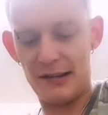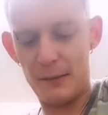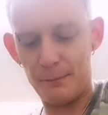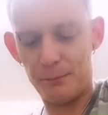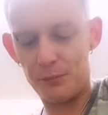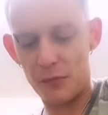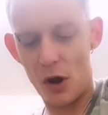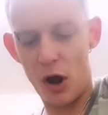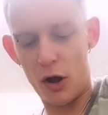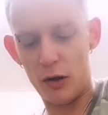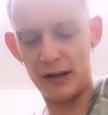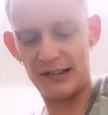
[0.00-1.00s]
is
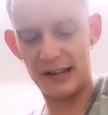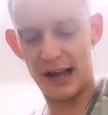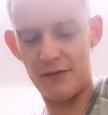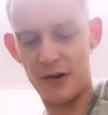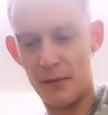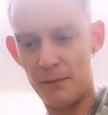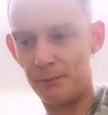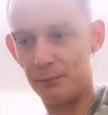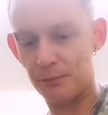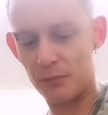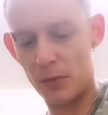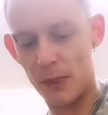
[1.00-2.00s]
mix all this
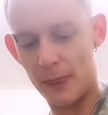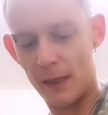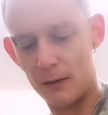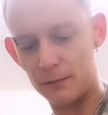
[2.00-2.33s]
together.